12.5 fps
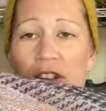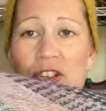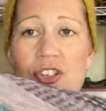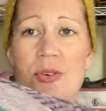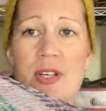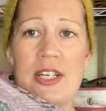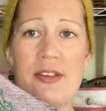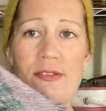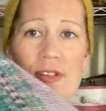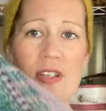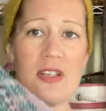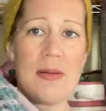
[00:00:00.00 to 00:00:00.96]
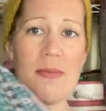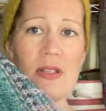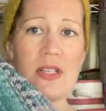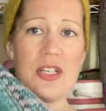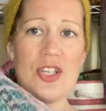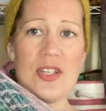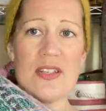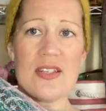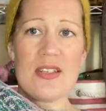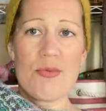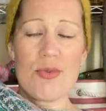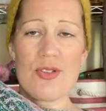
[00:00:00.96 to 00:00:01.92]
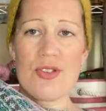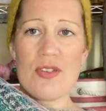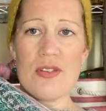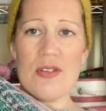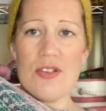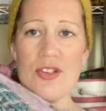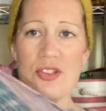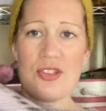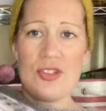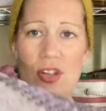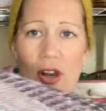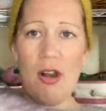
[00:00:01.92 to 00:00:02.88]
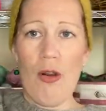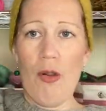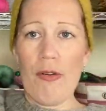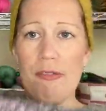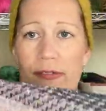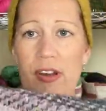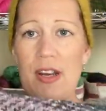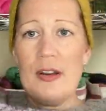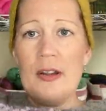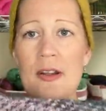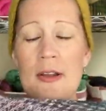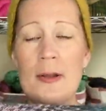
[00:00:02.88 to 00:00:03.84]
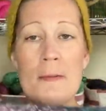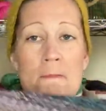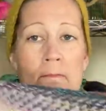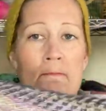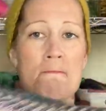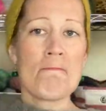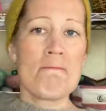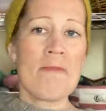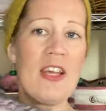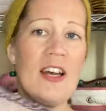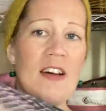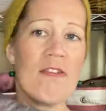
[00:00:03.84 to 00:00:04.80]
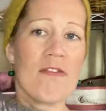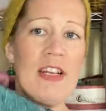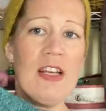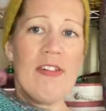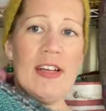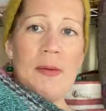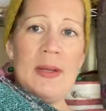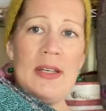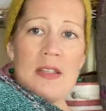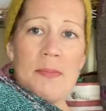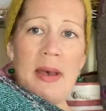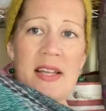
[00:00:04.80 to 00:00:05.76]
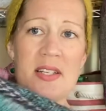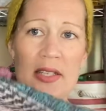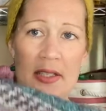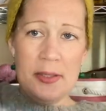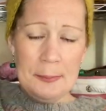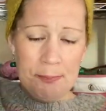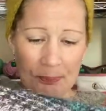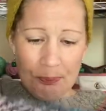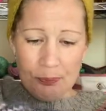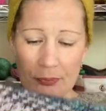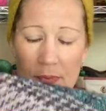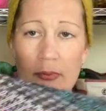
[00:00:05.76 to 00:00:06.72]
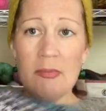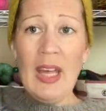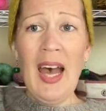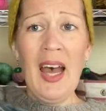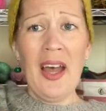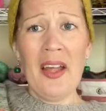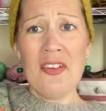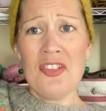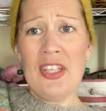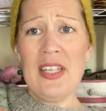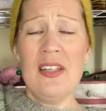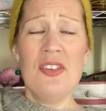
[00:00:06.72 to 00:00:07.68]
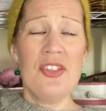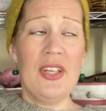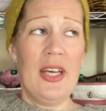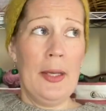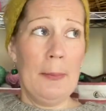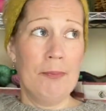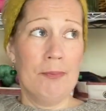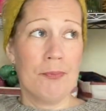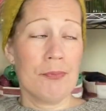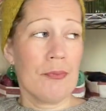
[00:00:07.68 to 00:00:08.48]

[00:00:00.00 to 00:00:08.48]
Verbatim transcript: and doing different slip stitches, it was just a lot of fun. I really recommend this pattern. I did, um,